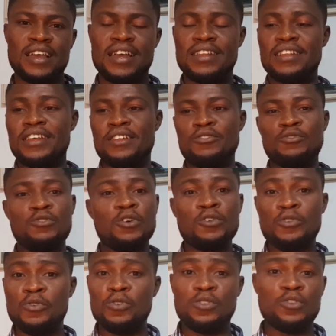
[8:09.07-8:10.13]
and then you
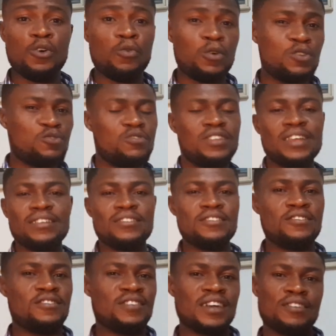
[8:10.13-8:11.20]
don't want to take
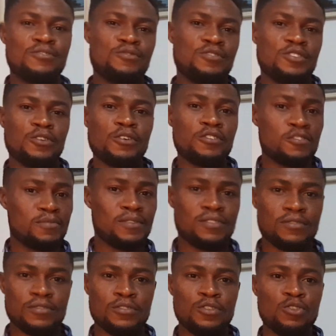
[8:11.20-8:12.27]
this child to the
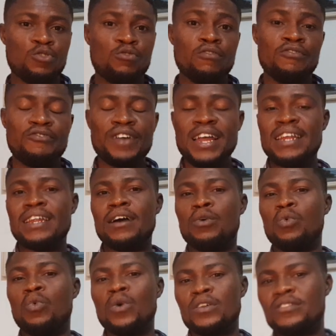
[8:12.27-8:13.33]
hospital to find
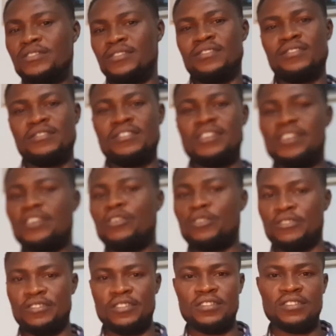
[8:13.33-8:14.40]
out what is really
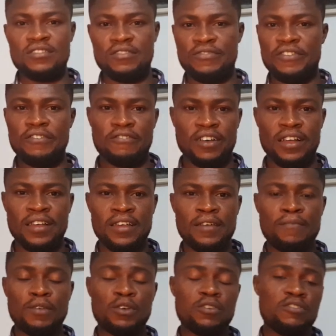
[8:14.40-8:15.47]
causing this fever,
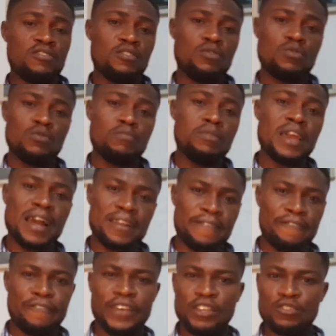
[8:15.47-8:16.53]
because it could be an
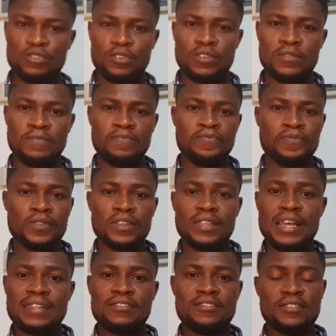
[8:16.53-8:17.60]
infection
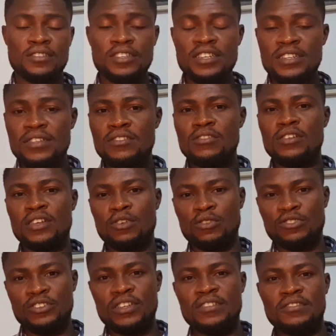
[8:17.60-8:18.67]
that needs
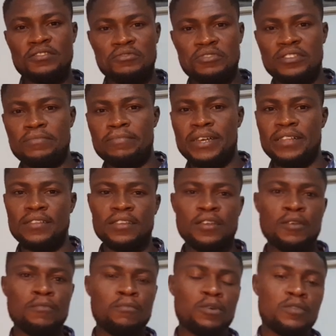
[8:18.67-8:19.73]
urgent treatment,
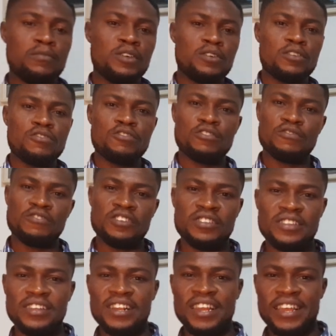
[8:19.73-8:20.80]
but because of the
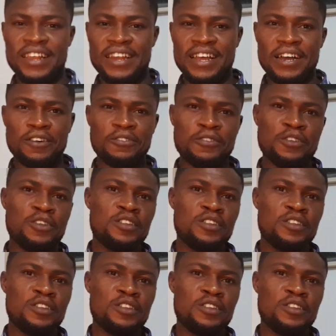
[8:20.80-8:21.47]
delay now,